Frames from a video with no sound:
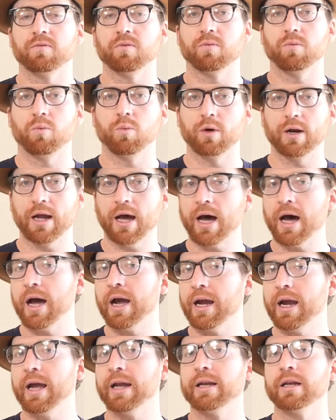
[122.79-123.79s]
of what
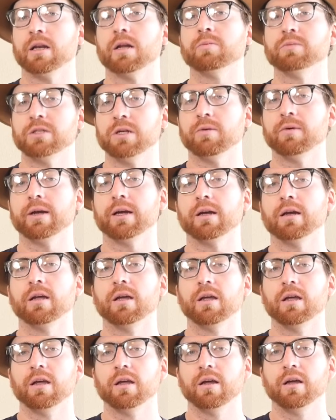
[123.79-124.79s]
I ended up doing,
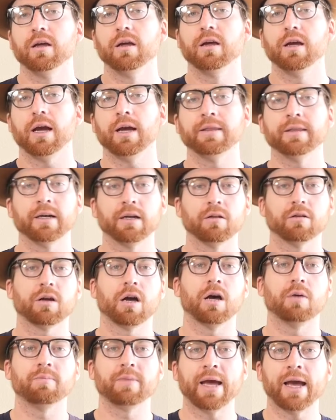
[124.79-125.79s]
and then I'll
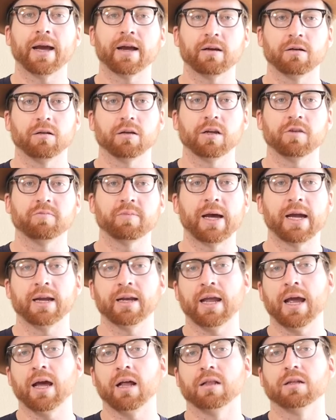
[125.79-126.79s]
come back and I'll give my
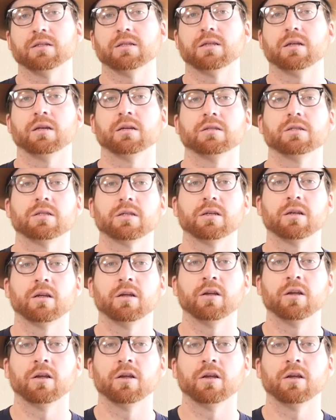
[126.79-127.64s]
analysis.